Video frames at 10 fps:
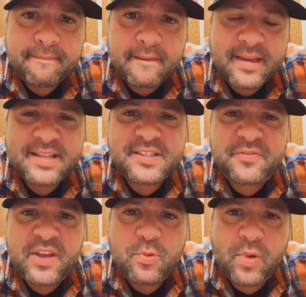gets its
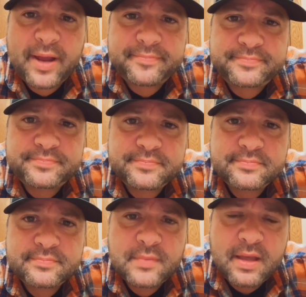feet wet.
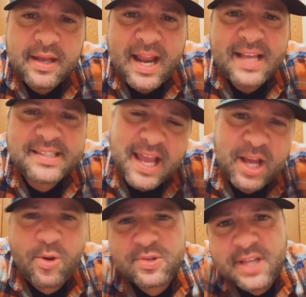Next day, it
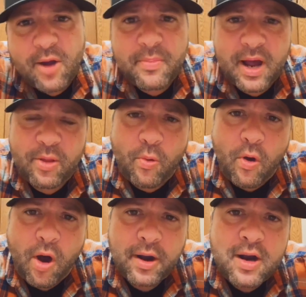goes down by the
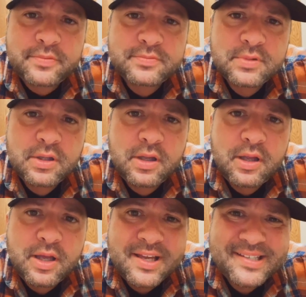water,
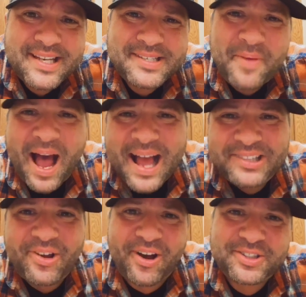sees some hot
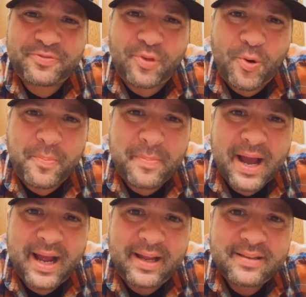dogs floating
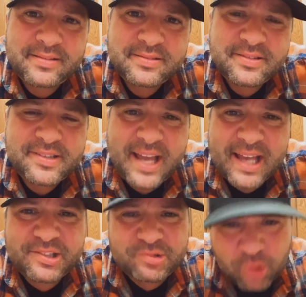by. So the
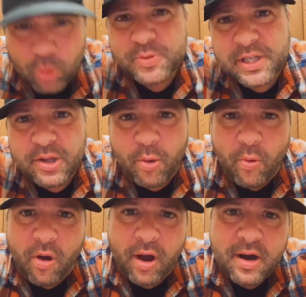cat goes into the
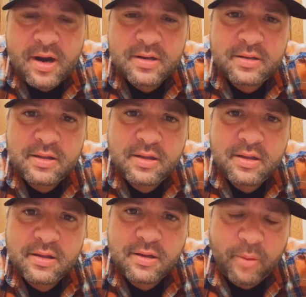water,
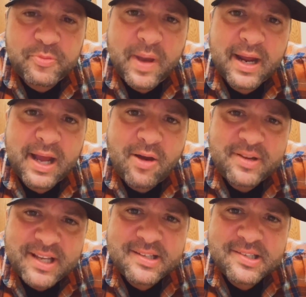comes back out,
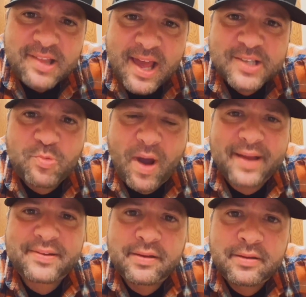gets its legs wet.